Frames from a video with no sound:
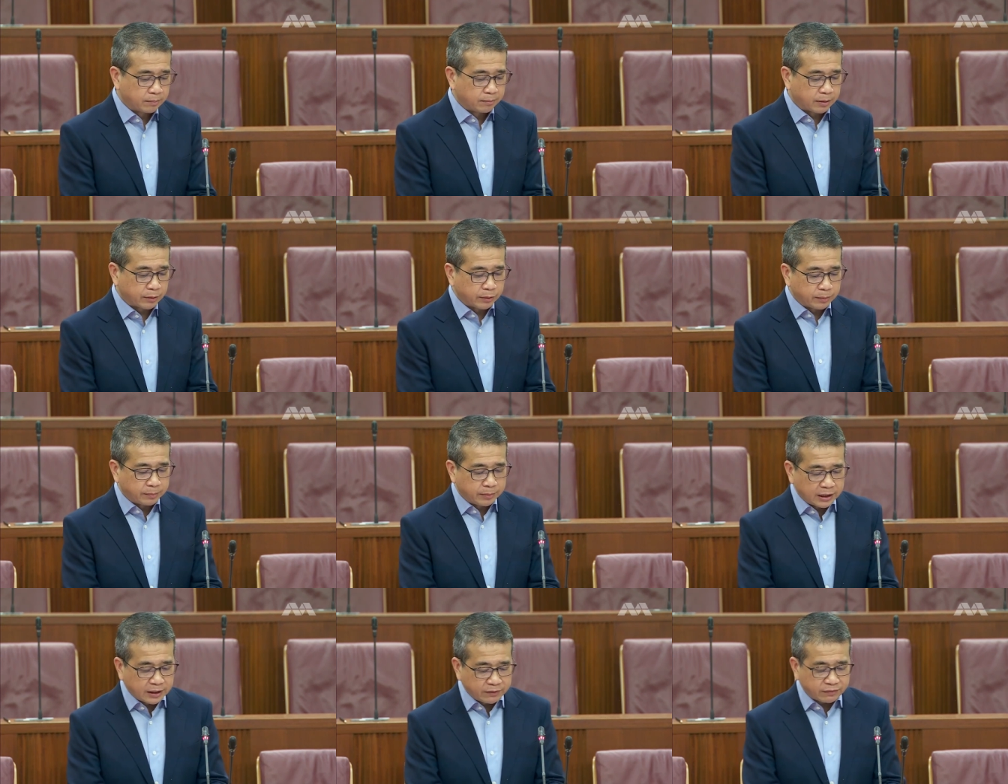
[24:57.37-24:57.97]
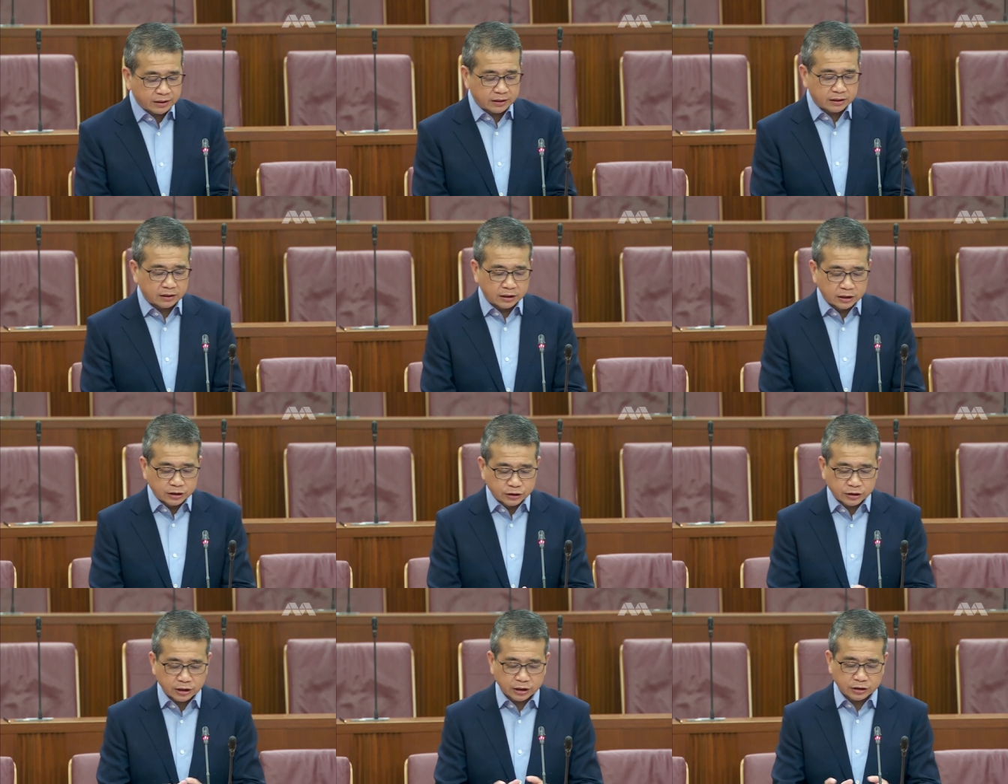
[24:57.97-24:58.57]
But we believe that the
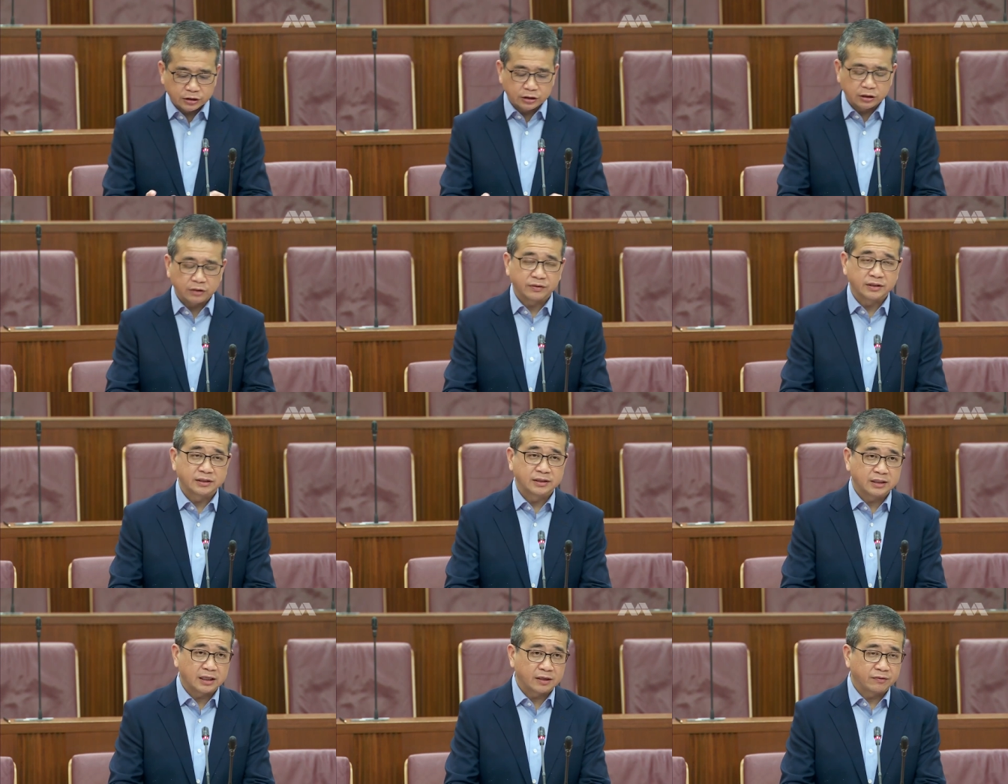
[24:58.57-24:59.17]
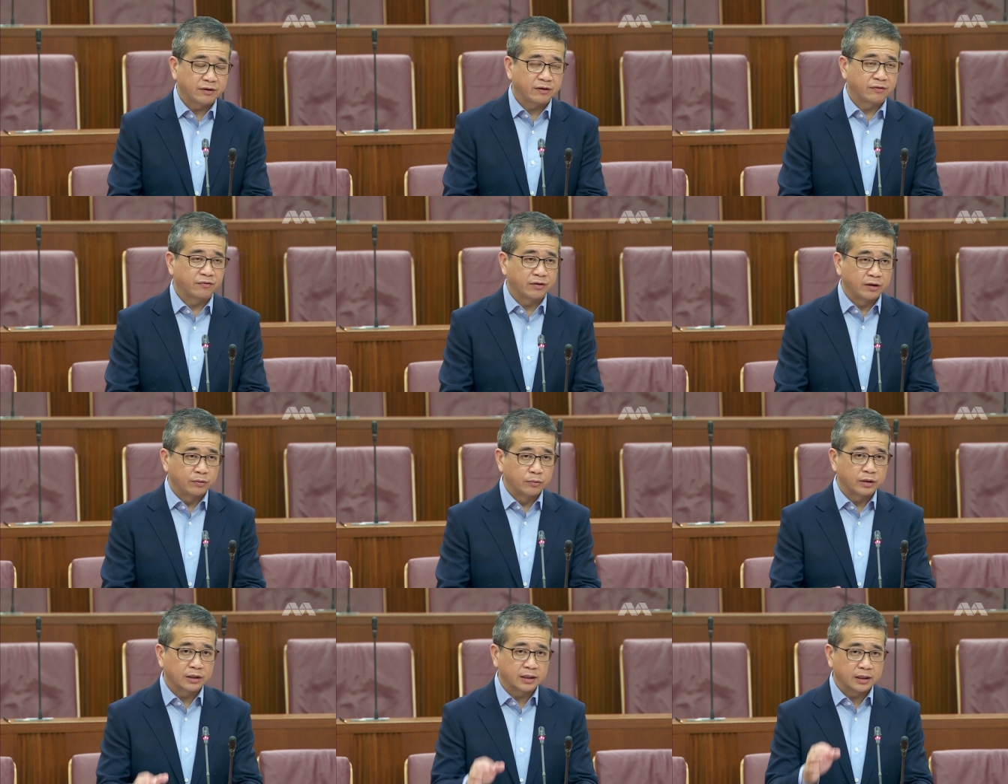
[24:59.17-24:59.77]
introduction of a CFA
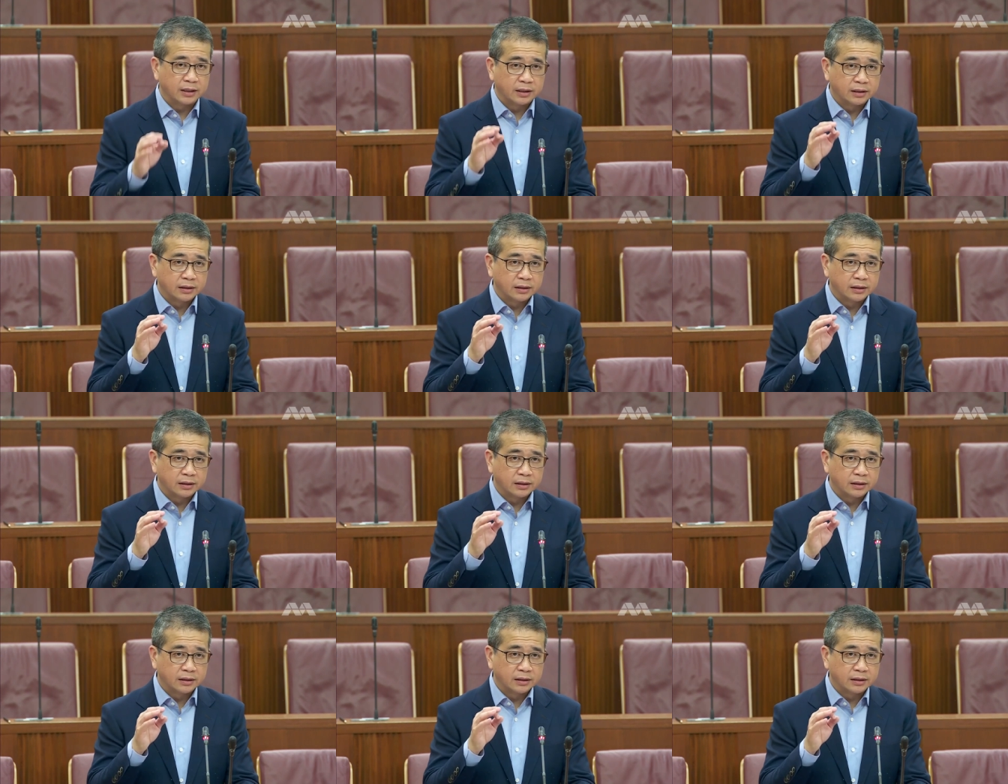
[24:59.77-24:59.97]
framework